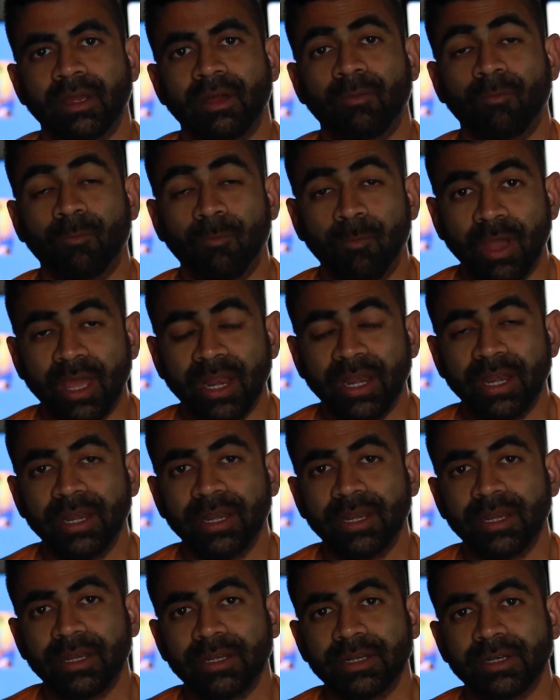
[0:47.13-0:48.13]

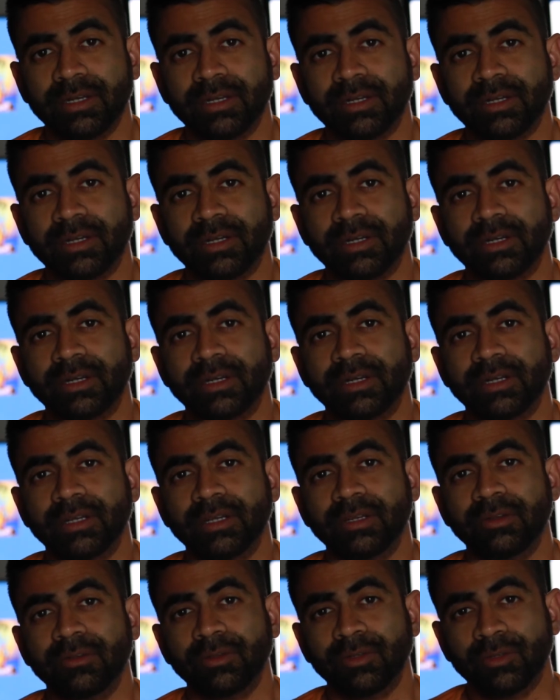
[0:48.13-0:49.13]
When
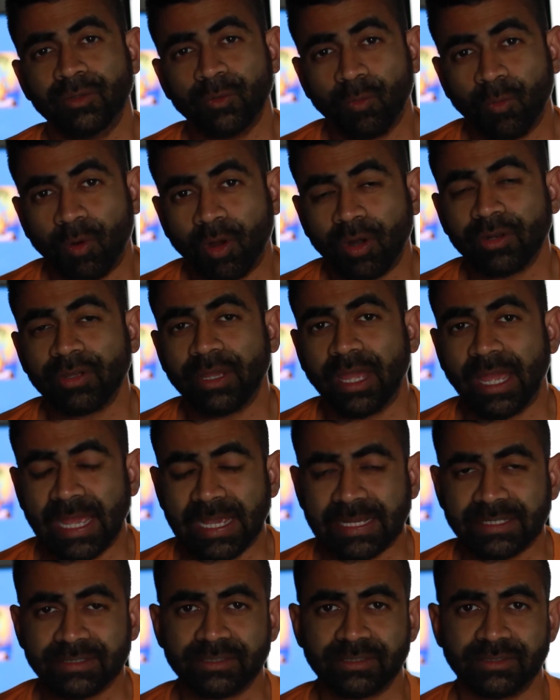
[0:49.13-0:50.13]
you want to
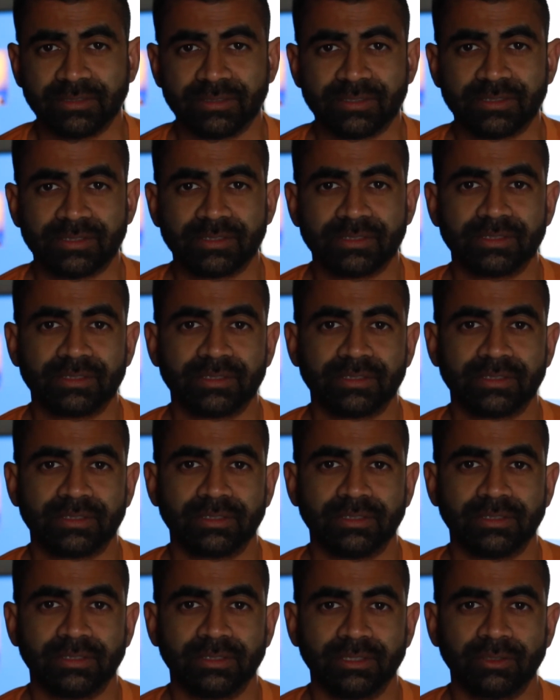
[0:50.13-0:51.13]
access
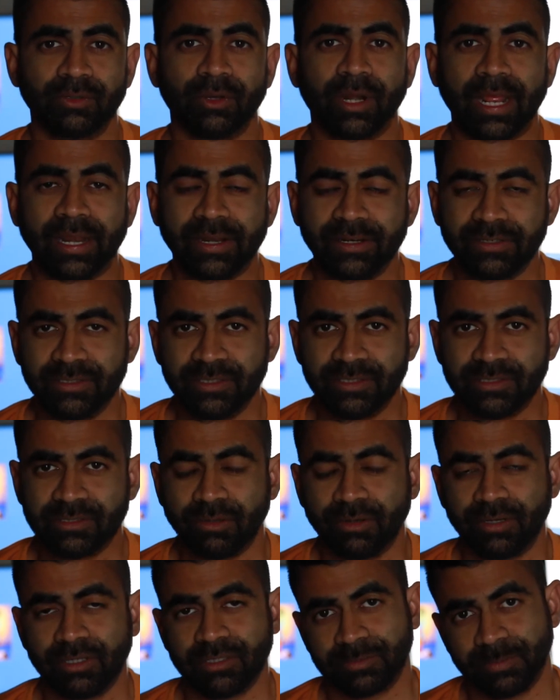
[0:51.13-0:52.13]
your energies
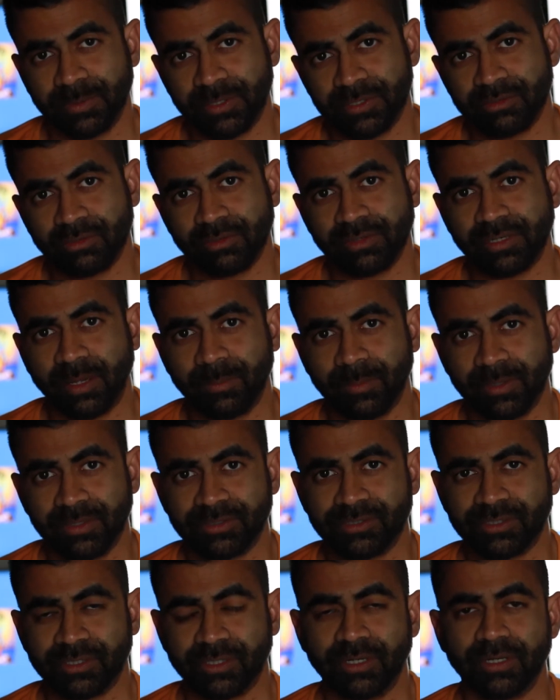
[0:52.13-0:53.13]
on a spiritual
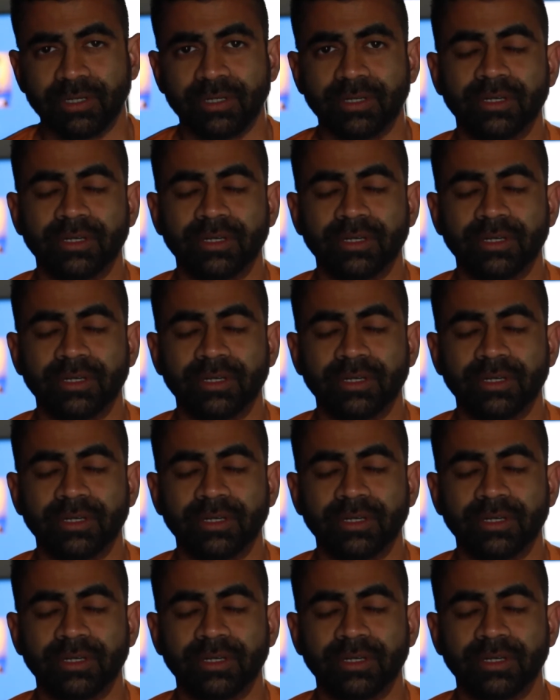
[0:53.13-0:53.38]
dimension,